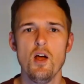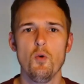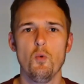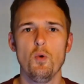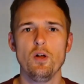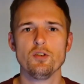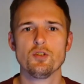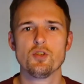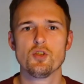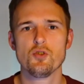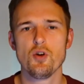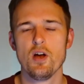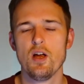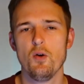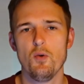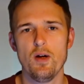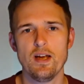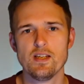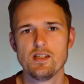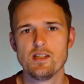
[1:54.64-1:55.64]
will straight
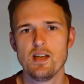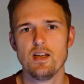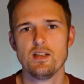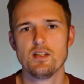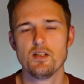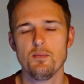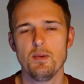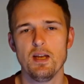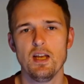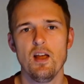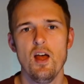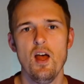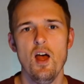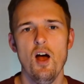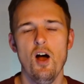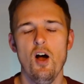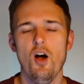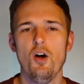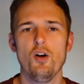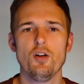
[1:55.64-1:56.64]
away say to me,
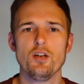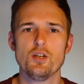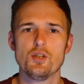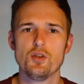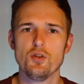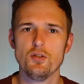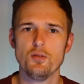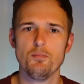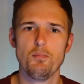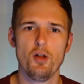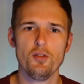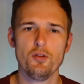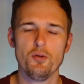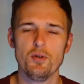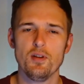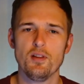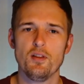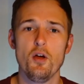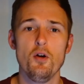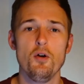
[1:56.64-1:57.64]
oh, you shouldn't bother
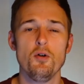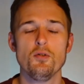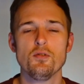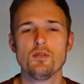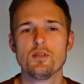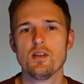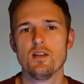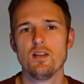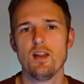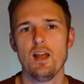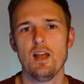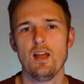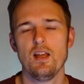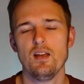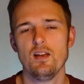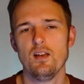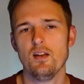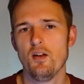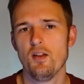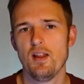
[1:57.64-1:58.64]
with those.
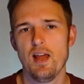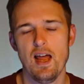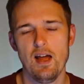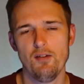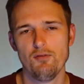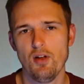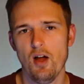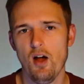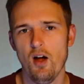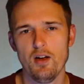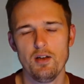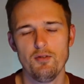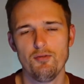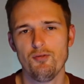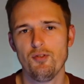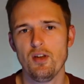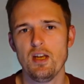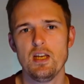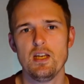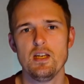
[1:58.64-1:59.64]
They have high
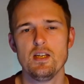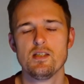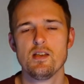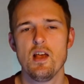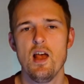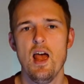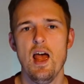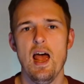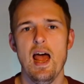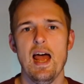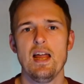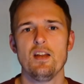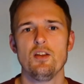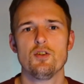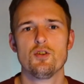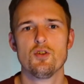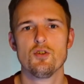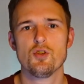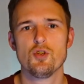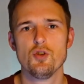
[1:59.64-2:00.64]
fees and you
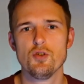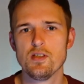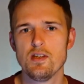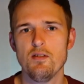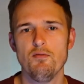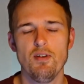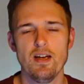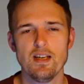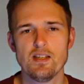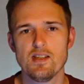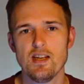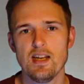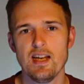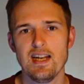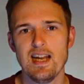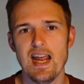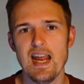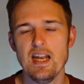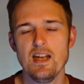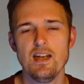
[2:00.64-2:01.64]
should just invest in
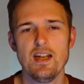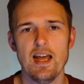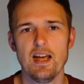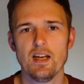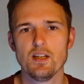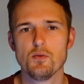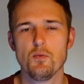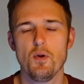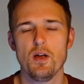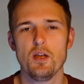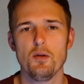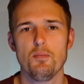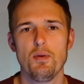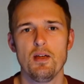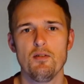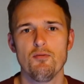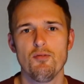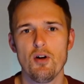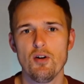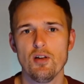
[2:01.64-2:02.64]
an index where you
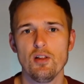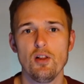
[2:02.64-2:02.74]
pay very